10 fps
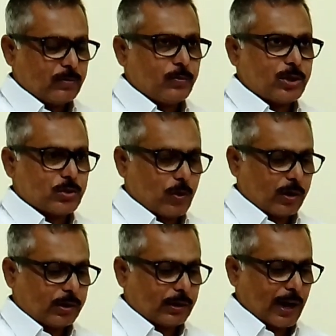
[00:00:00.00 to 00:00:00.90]
which
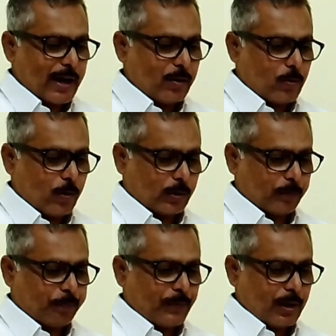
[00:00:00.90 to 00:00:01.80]
court? Trial court,
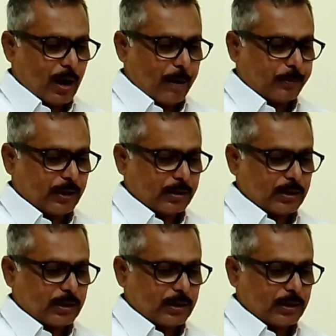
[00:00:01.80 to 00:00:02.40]
after